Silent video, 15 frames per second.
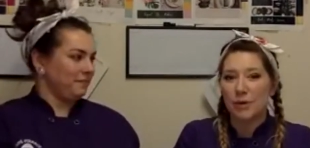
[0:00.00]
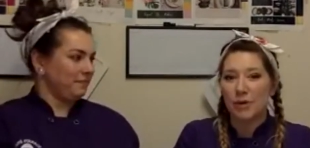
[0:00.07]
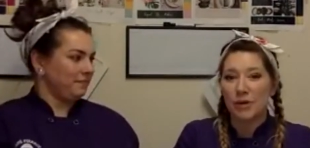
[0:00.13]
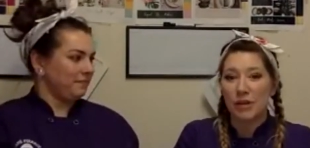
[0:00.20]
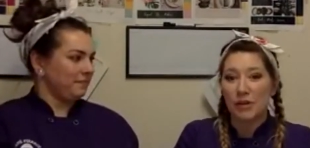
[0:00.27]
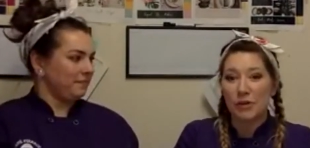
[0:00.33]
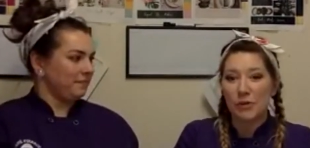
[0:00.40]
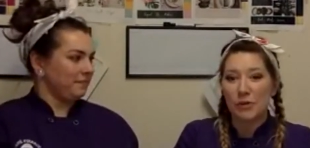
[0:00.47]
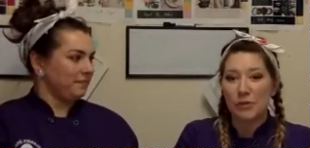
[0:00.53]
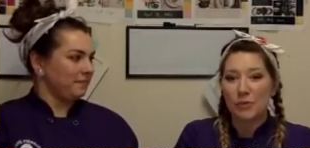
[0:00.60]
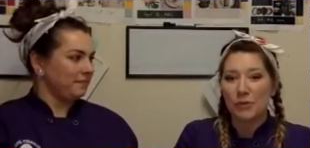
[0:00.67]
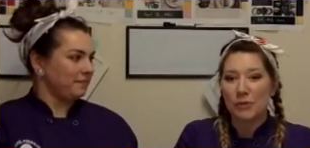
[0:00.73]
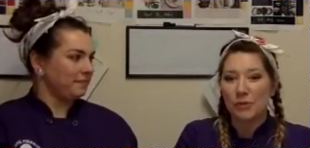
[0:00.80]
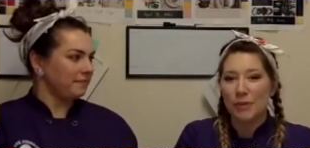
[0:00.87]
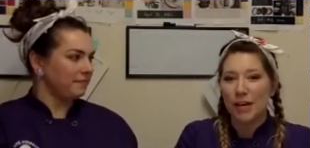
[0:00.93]
Speaker 1: we're going to do a
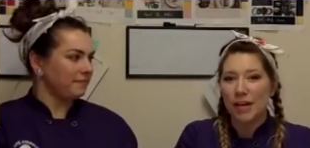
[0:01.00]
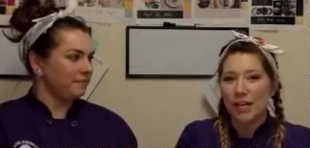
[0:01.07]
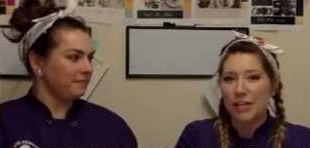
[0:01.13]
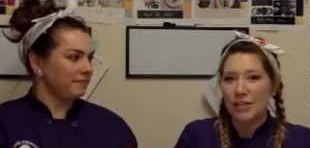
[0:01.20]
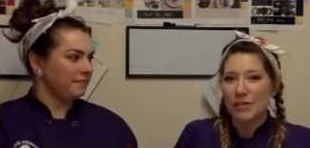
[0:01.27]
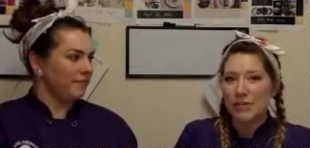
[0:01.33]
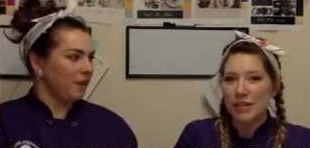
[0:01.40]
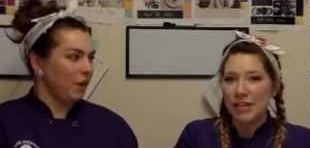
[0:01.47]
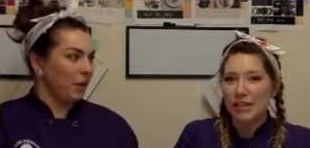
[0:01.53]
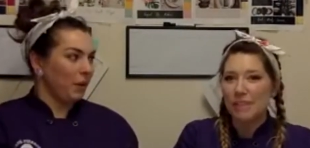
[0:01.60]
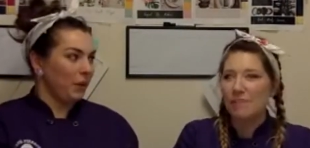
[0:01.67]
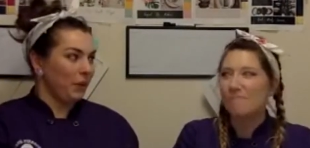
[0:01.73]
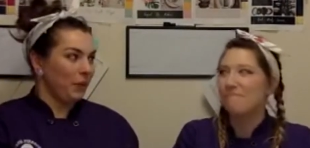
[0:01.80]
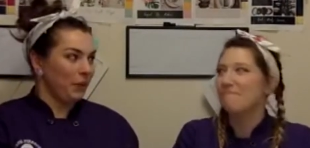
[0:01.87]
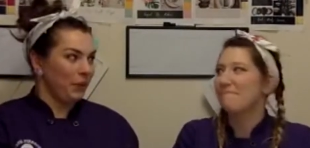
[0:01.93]
blueberry donut,
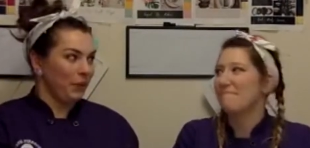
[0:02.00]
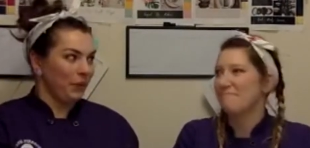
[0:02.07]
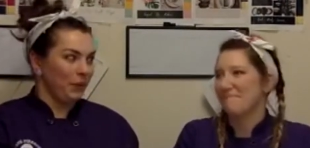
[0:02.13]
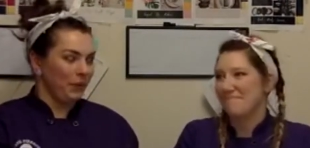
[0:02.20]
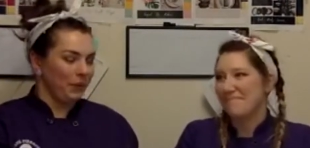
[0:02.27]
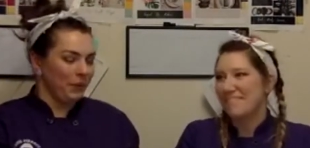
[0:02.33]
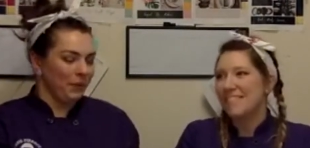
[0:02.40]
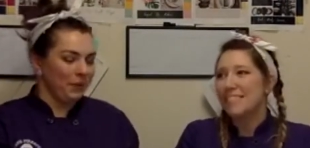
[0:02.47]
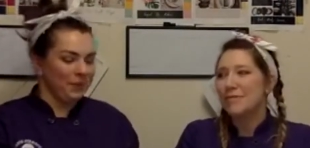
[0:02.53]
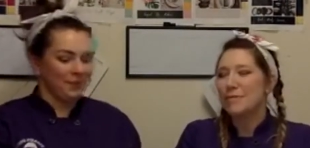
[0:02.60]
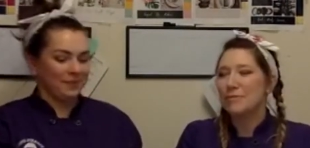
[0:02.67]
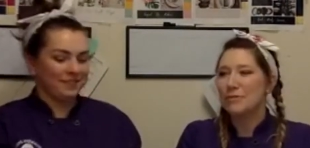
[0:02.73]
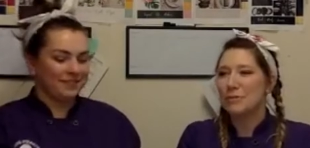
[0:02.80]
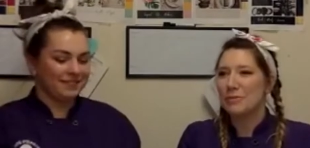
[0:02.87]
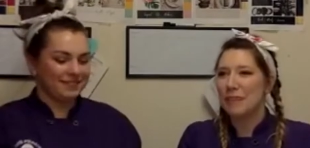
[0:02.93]
a
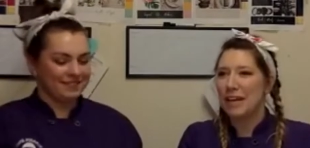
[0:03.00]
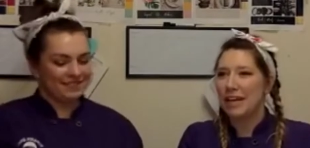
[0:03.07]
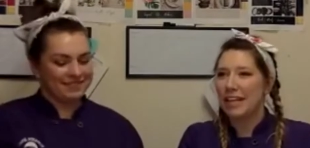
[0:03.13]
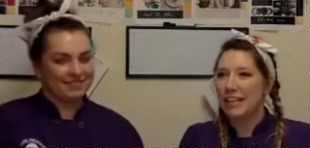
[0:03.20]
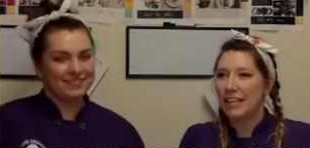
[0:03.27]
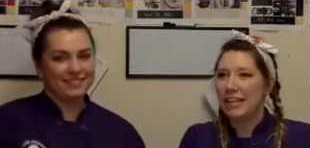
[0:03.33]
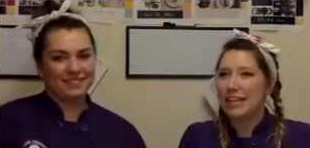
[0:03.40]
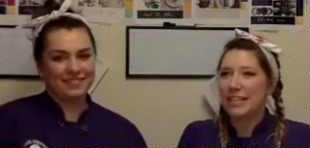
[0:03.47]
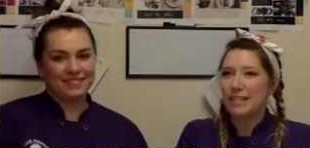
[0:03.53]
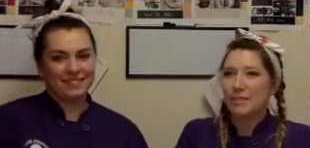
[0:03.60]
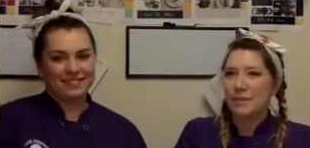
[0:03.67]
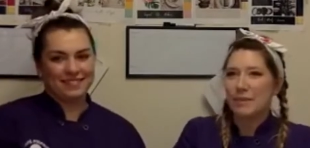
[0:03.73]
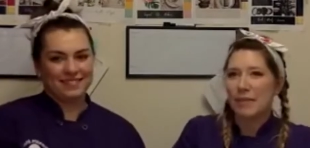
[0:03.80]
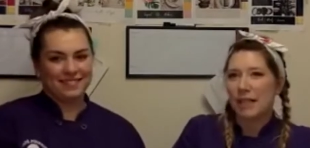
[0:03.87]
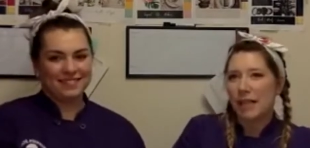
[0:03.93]
blueberry glaze, maybe
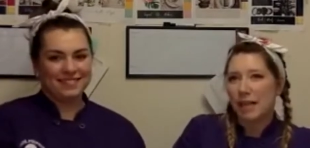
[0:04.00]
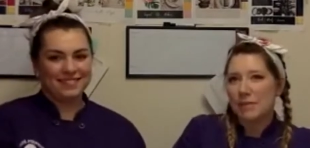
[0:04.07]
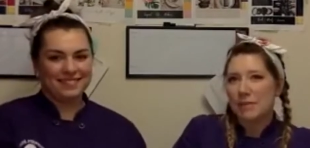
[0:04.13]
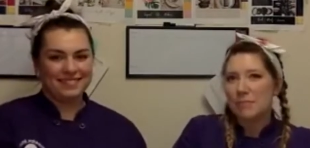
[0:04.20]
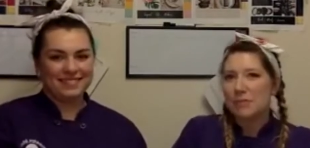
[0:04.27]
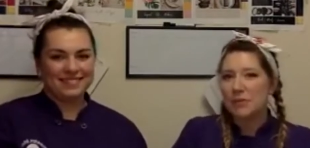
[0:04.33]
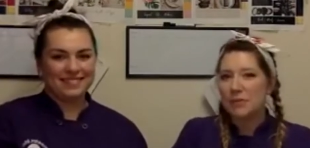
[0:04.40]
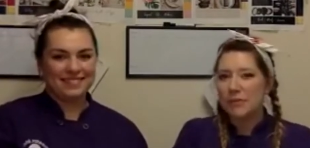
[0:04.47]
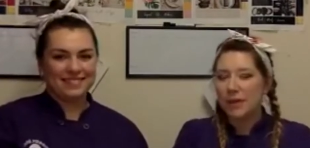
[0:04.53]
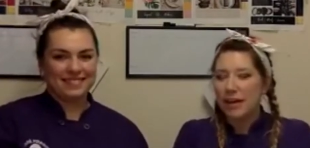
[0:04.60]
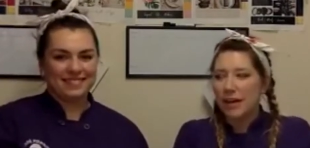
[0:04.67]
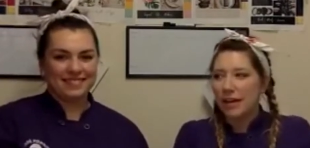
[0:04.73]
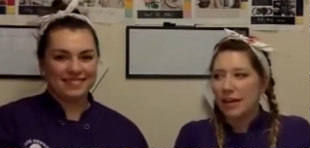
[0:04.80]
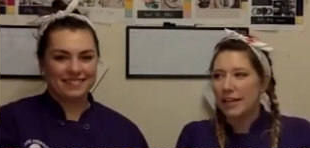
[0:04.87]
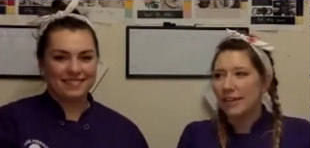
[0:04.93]
a lemon
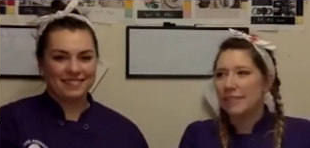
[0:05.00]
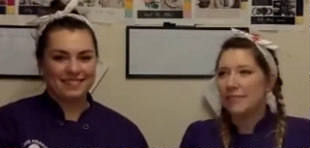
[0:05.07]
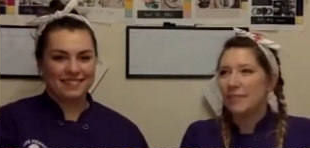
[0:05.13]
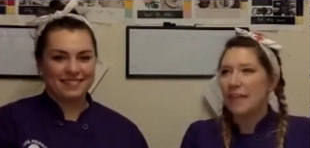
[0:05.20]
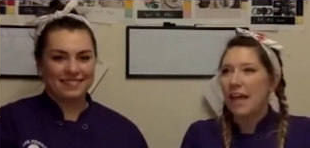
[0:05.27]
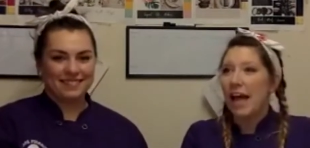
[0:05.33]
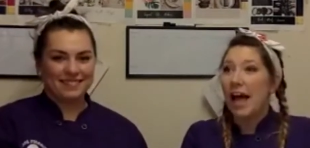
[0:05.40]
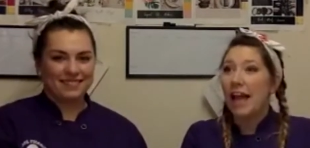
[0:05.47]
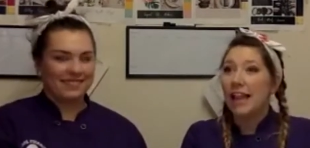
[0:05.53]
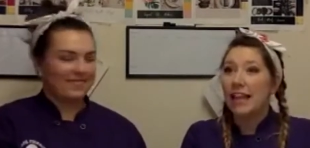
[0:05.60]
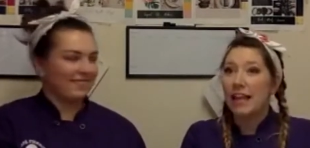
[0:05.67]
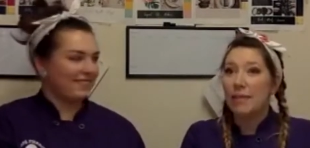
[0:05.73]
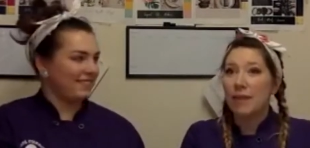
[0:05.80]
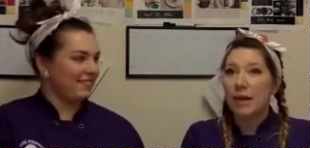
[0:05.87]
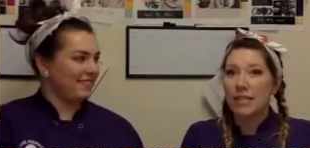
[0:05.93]
blueberry, and then
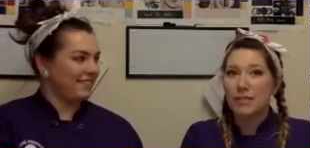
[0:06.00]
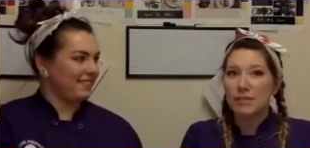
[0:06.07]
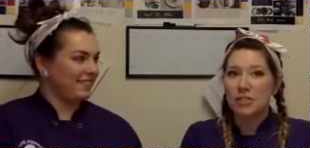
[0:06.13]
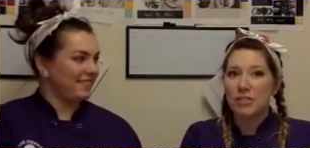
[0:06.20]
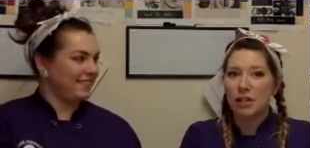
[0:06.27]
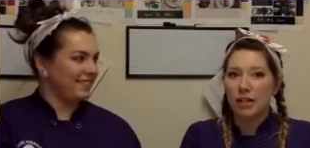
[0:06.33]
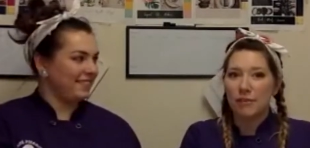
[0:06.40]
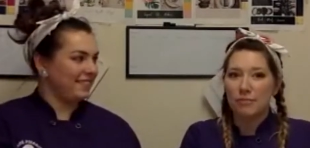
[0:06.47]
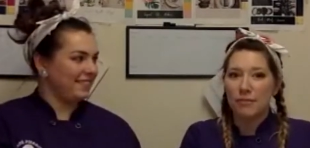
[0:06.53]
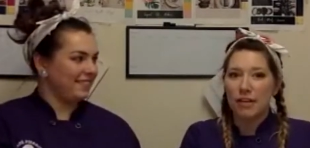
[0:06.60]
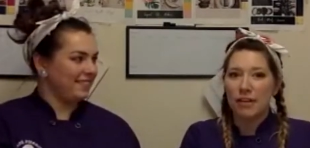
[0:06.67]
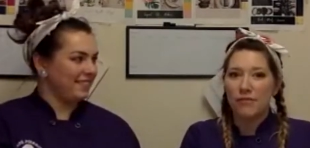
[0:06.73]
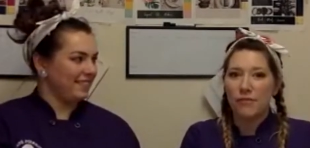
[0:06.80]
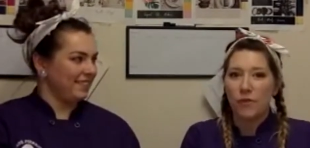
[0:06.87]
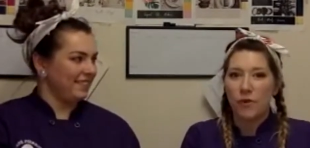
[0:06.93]
possibly chocolate mint
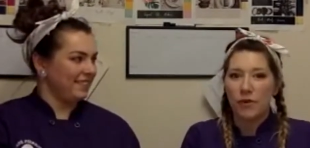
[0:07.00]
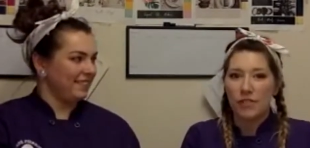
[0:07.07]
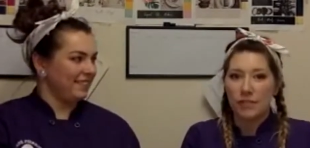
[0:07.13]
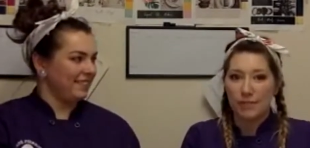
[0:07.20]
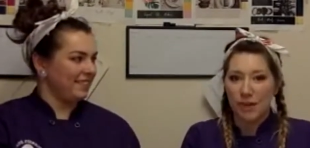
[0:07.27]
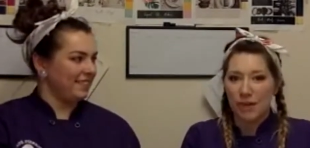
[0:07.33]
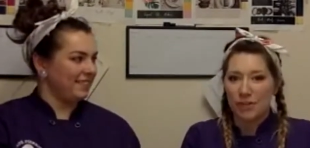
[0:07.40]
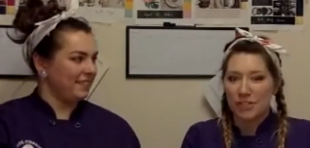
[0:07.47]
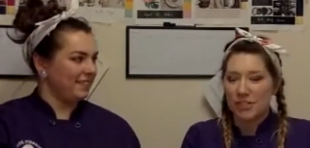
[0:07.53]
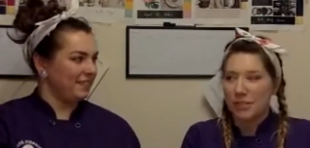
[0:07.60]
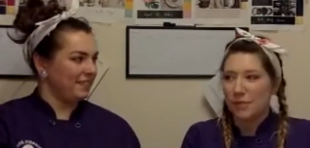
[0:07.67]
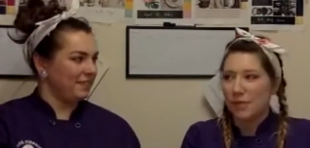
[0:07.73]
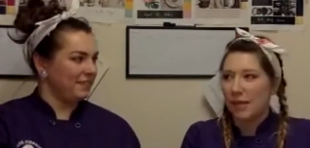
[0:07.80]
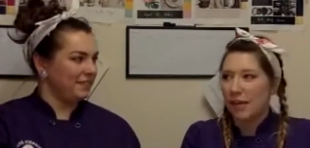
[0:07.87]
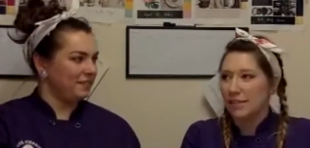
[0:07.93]
for St. Patrick's Day
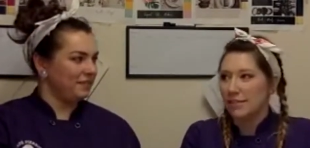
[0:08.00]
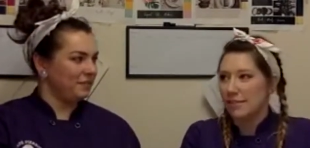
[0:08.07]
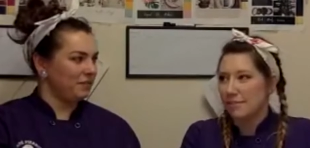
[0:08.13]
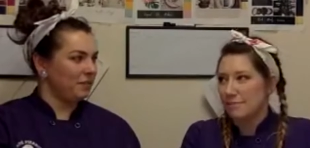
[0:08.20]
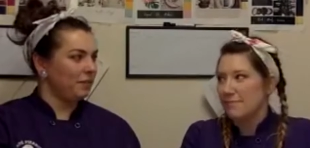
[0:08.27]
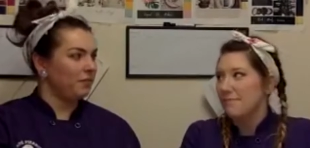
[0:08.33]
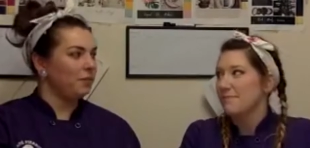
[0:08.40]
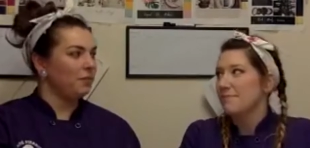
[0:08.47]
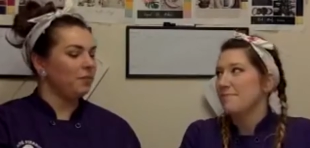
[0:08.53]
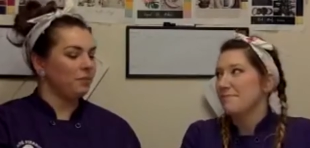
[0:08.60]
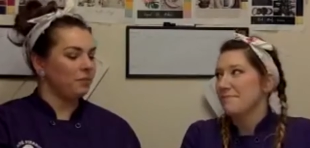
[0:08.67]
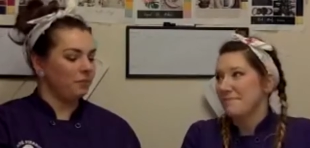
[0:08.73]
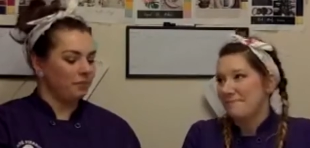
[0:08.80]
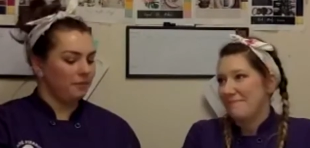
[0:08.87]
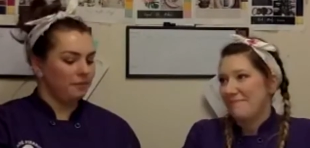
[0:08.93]
weekends. Mm-hmm.
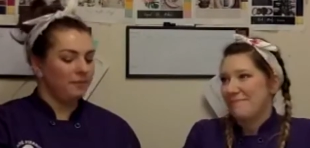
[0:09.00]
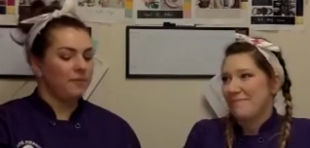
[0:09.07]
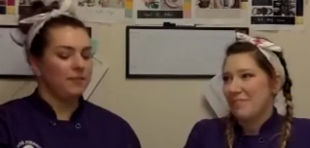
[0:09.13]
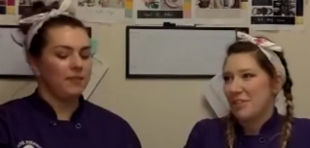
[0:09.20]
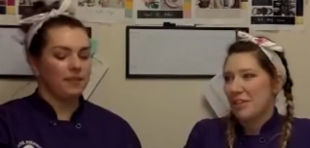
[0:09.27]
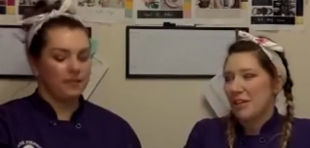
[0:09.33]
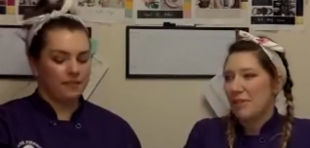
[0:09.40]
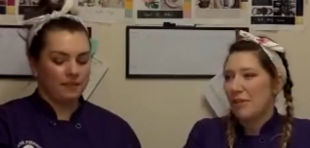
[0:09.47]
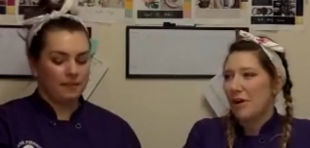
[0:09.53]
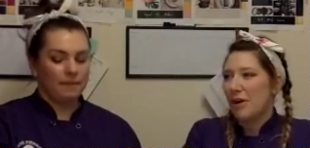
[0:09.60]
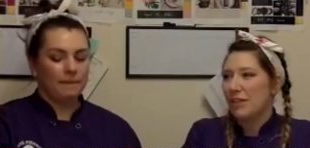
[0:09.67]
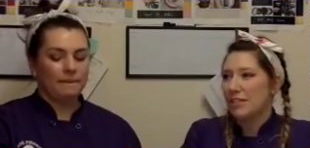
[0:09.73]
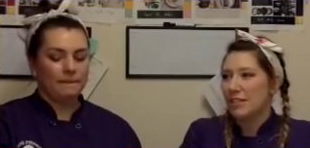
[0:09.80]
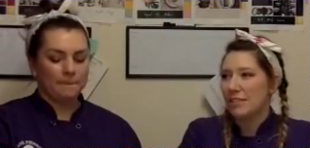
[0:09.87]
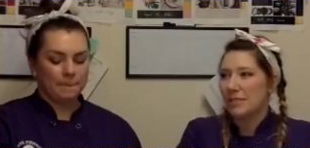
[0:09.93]
So oh, that'll be oh, awesome.
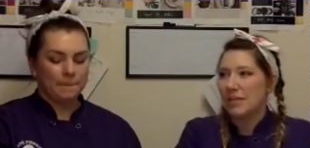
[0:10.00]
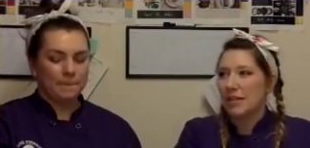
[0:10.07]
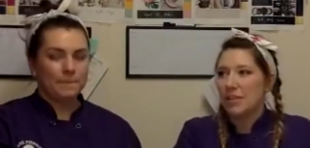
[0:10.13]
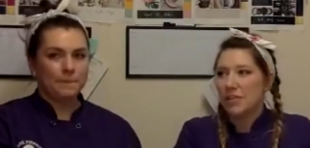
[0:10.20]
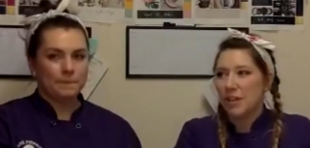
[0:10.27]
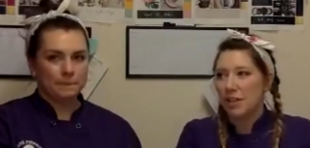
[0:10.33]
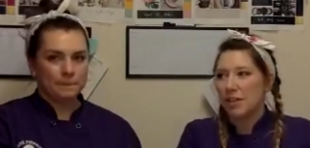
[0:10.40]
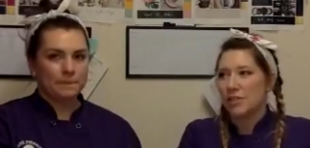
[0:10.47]
Fun. Like a chocolate